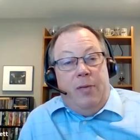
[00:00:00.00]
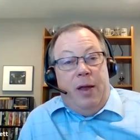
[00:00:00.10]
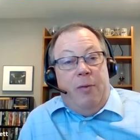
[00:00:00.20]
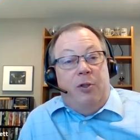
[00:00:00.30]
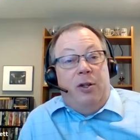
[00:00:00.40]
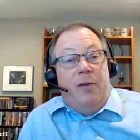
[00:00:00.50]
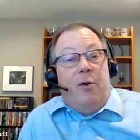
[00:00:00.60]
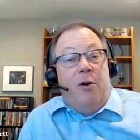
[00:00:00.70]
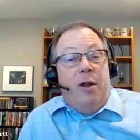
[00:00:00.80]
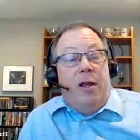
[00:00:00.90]
they should have
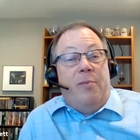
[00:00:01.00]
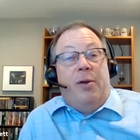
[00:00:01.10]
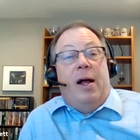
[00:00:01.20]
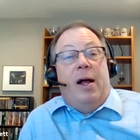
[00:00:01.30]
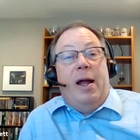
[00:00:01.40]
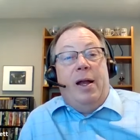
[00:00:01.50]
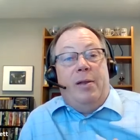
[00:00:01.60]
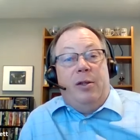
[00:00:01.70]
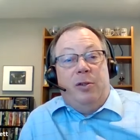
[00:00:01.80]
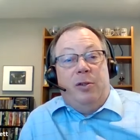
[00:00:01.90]
already complied.
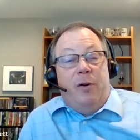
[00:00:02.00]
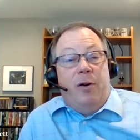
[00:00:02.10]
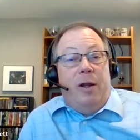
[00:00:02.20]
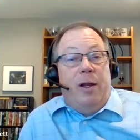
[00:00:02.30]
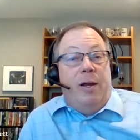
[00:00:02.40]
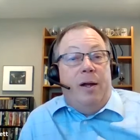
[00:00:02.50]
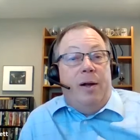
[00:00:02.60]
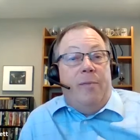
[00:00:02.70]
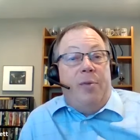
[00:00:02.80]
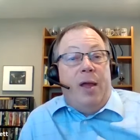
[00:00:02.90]
They should have already
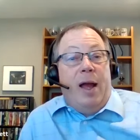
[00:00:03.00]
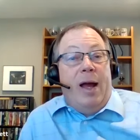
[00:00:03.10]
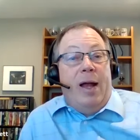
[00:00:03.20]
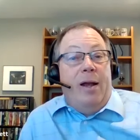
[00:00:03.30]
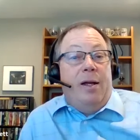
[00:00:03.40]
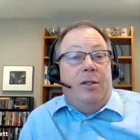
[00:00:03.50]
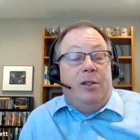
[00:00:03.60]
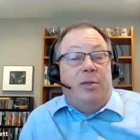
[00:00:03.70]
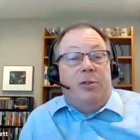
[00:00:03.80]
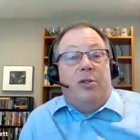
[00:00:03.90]
um, had a
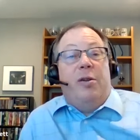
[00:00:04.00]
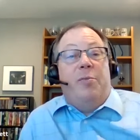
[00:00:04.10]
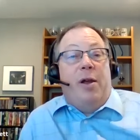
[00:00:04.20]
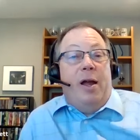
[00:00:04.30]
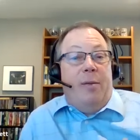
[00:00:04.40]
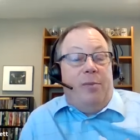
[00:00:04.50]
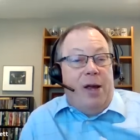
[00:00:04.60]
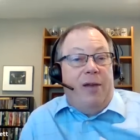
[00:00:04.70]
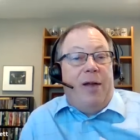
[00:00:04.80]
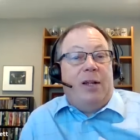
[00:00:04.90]
system security plan, a
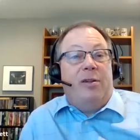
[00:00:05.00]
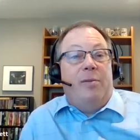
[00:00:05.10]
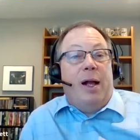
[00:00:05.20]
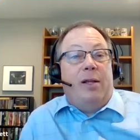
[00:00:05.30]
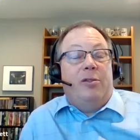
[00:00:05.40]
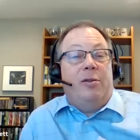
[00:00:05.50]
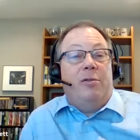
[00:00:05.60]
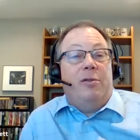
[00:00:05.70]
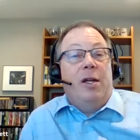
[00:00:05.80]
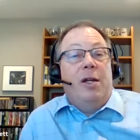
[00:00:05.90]
plan of action and milestones.